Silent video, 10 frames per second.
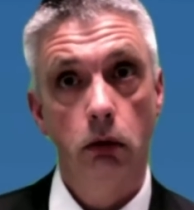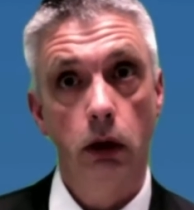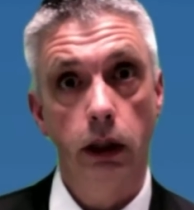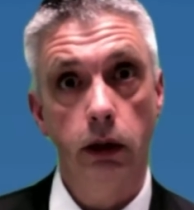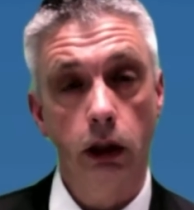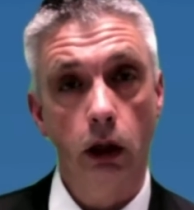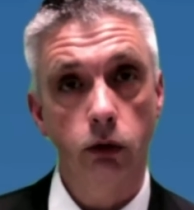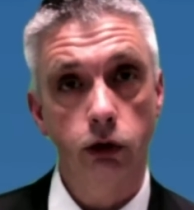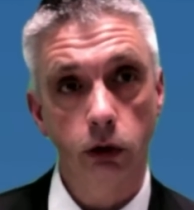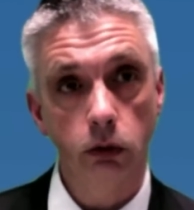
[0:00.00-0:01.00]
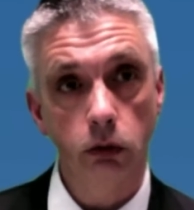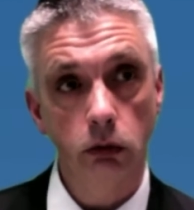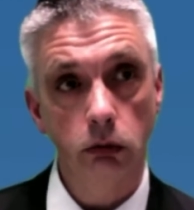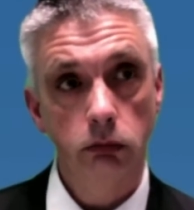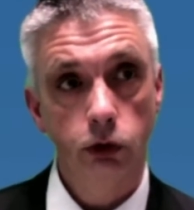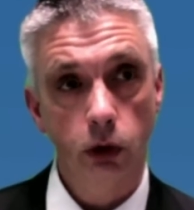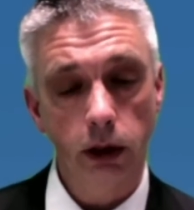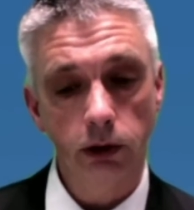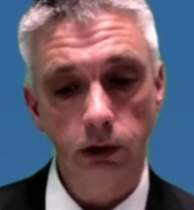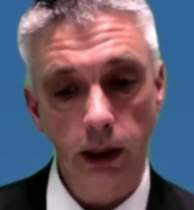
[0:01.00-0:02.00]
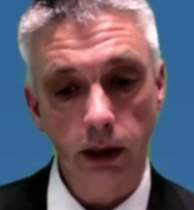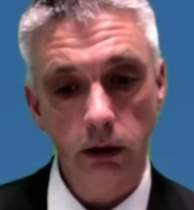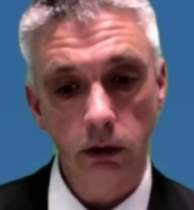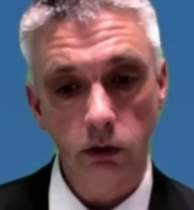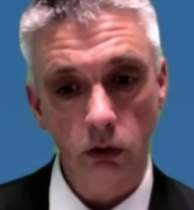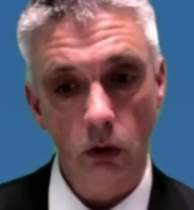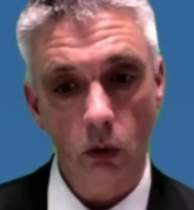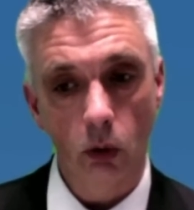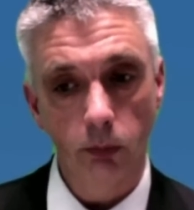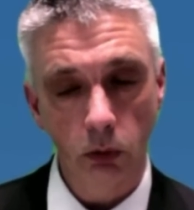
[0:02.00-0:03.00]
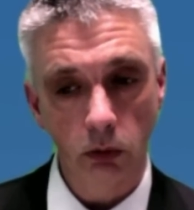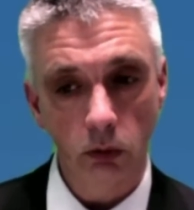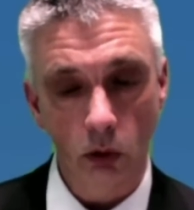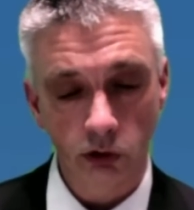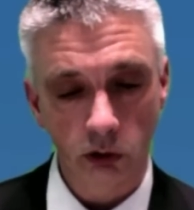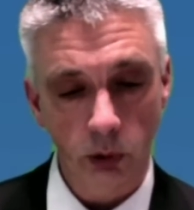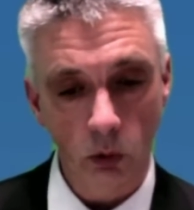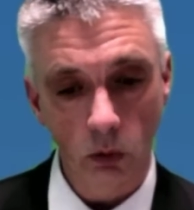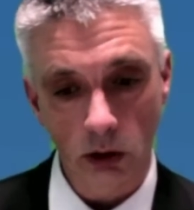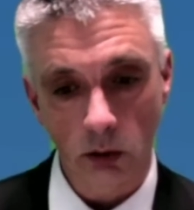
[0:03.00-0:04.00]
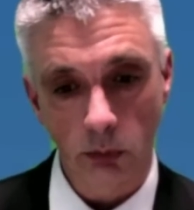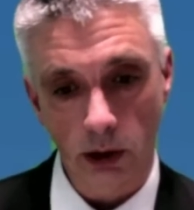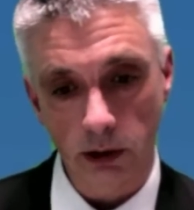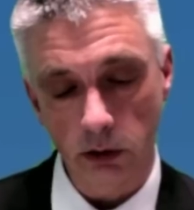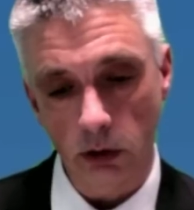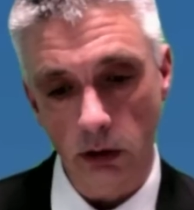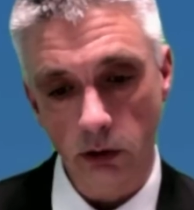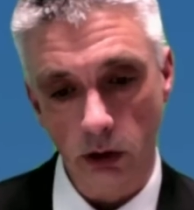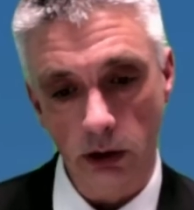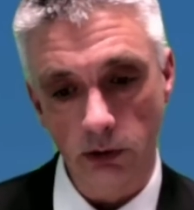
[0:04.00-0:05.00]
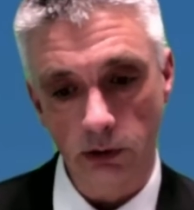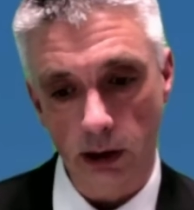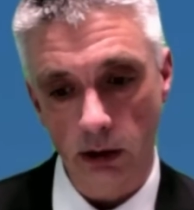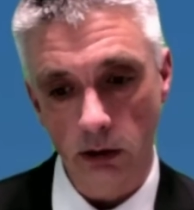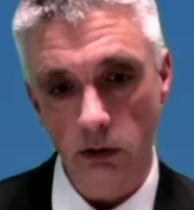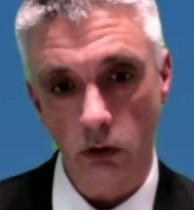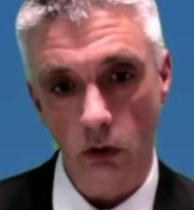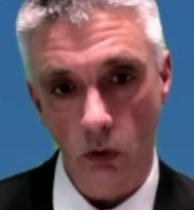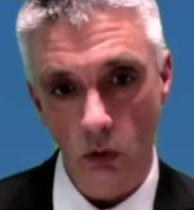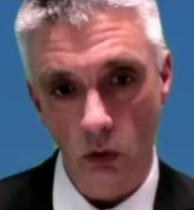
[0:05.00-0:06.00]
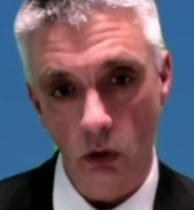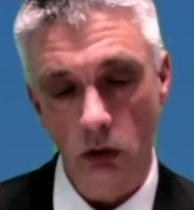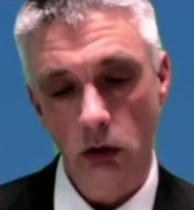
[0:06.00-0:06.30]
either go to trading standards or build or support a complaint to either trading standards or